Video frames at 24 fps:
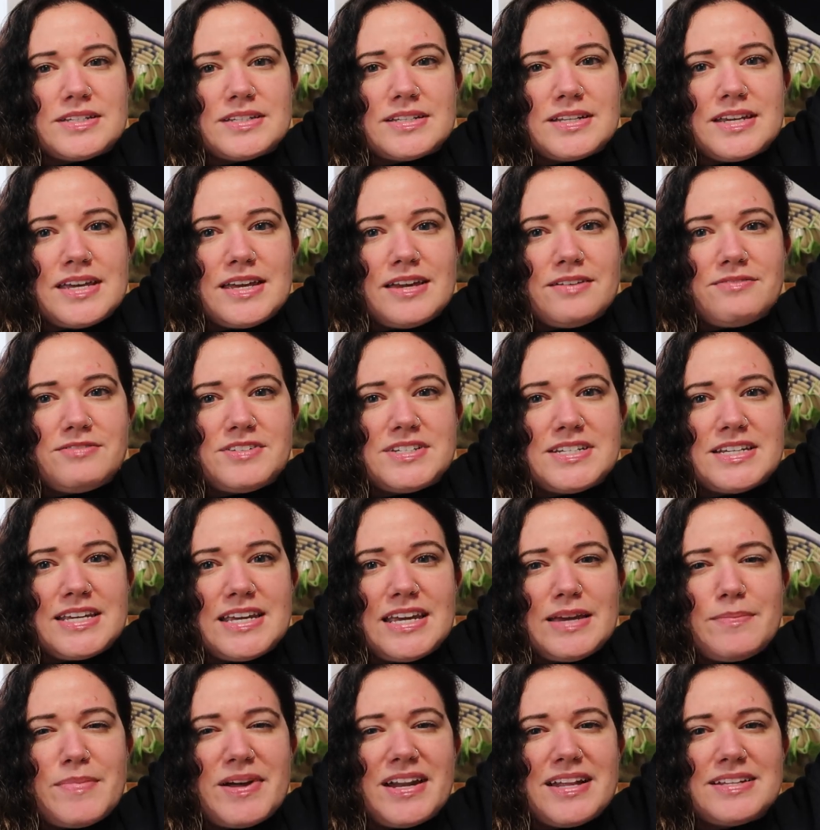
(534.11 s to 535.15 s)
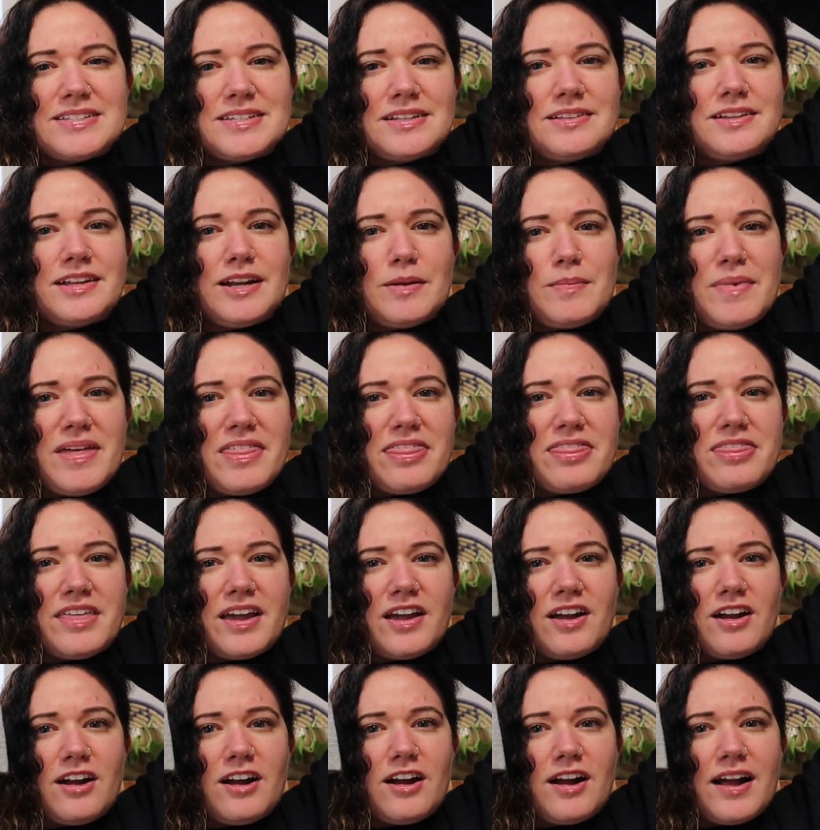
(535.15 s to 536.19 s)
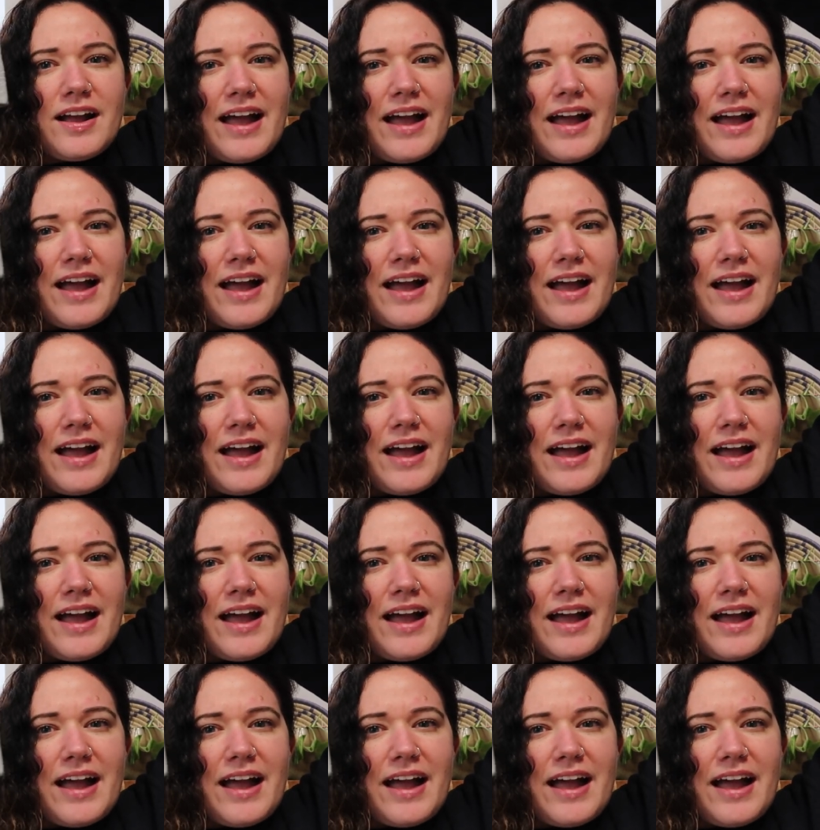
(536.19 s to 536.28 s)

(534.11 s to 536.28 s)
sleeve tee, but it's a little bit thicker.